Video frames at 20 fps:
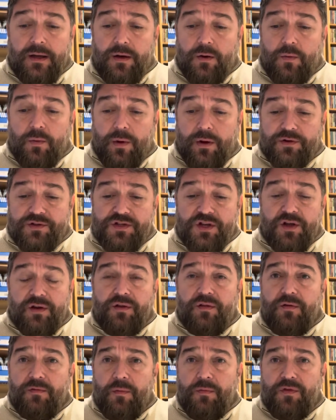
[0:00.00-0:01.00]
Well,
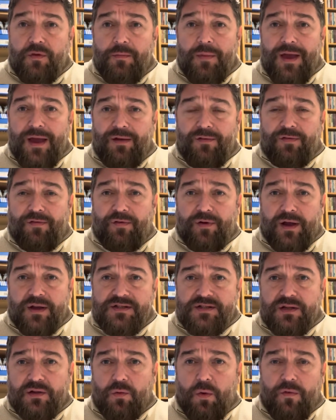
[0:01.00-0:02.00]
certainly the main three. I
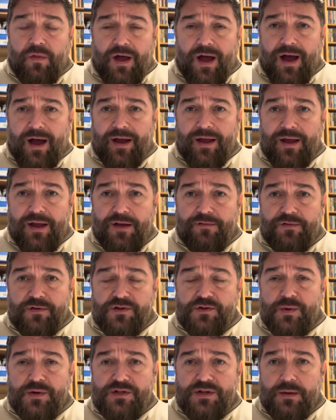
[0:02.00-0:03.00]
still want the high Iveness,
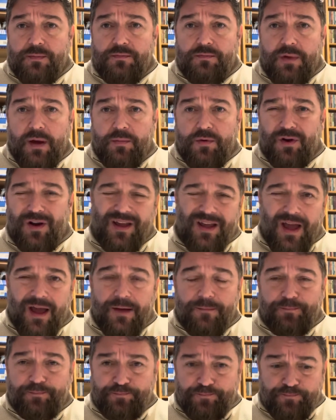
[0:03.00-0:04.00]
which I'm going to
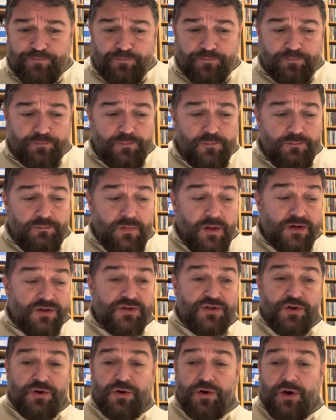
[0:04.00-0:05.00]
get.
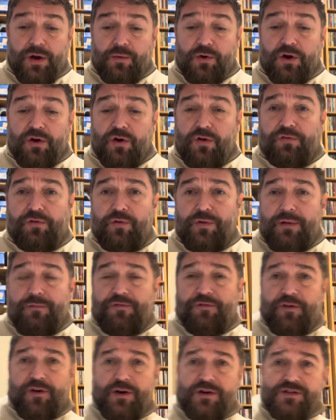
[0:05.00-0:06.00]
So I'm going to go through them
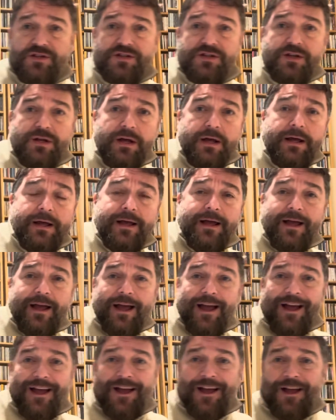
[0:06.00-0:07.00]
first.
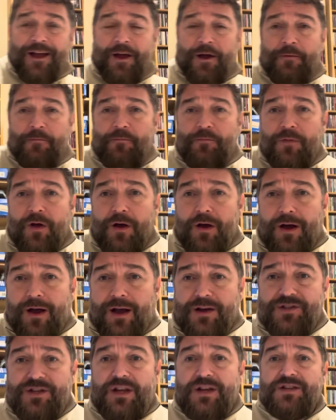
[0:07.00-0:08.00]

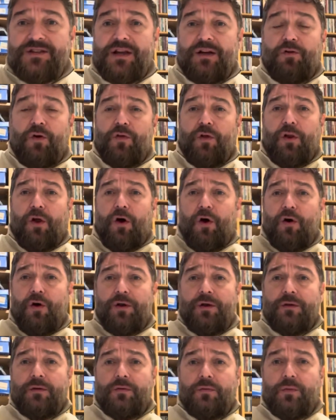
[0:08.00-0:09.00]
As you can see, I've got the
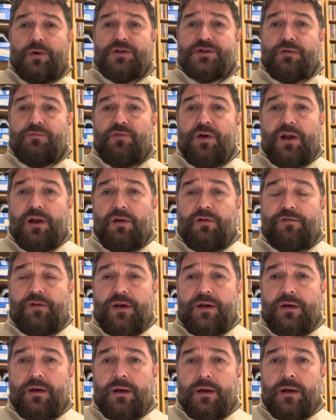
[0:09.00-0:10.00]
Lawton, which I'm really
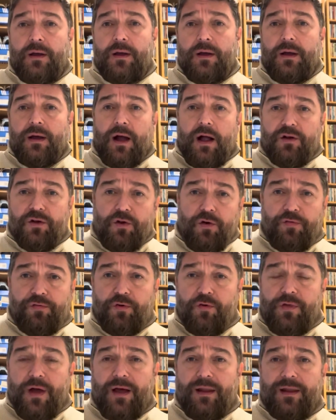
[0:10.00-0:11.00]
loving. I'll go
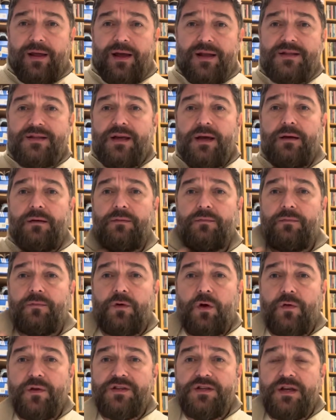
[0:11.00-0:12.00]
through that later. I've
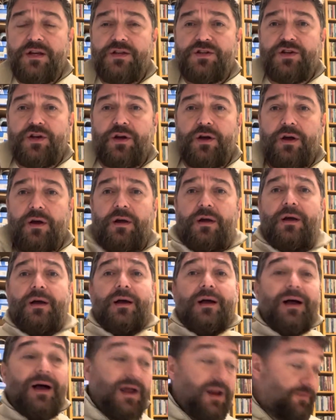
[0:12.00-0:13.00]
got the t-shirt,
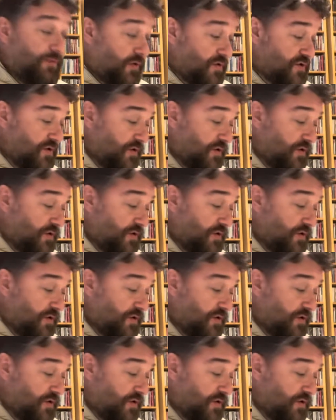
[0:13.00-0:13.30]
and I've also